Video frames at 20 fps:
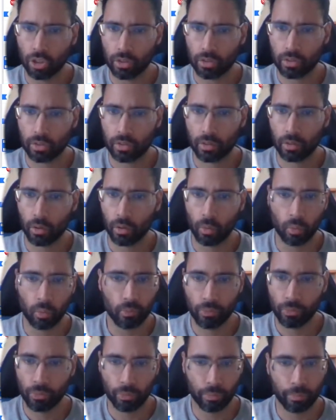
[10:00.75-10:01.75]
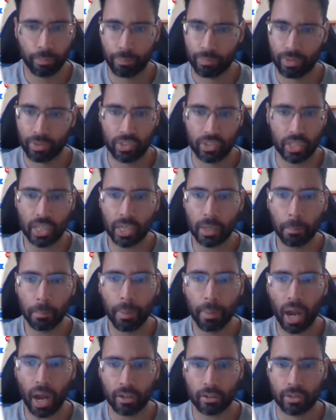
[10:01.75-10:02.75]
just
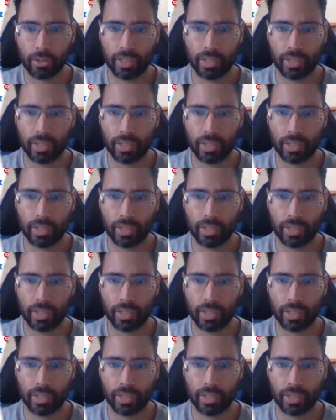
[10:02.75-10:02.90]
seeing